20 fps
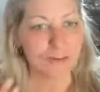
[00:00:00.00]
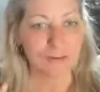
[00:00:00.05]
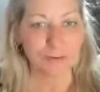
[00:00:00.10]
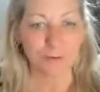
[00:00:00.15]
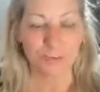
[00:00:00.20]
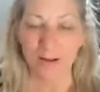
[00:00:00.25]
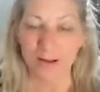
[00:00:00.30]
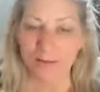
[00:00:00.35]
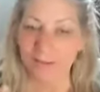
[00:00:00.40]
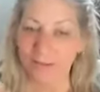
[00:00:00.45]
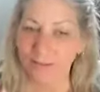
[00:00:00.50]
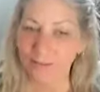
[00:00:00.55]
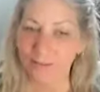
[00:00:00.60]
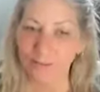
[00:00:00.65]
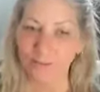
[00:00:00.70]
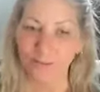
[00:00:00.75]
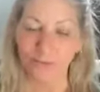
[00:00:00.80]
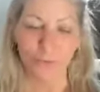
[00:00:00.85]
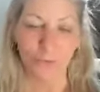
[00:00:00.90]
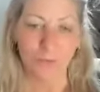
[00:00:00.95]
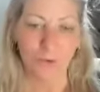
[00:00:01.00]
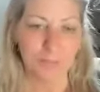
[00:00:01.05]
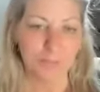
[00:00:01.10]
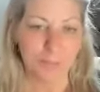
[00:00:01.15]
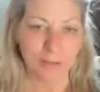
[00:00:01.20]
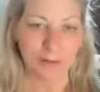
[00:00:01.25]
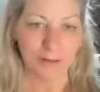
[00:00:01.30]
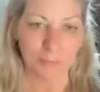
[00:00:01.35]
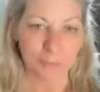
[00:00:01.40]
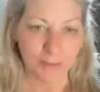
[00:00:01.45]
you know what, this is who I
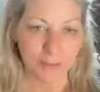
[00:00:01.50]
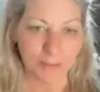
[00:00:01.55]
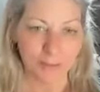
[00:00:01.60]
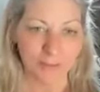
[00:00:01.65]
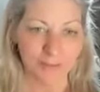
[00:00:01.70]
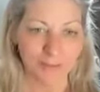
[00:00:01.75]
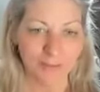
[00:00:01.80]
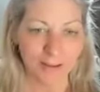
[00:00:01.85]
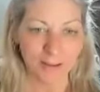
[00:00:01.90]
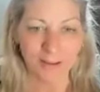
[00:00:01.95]
may have been.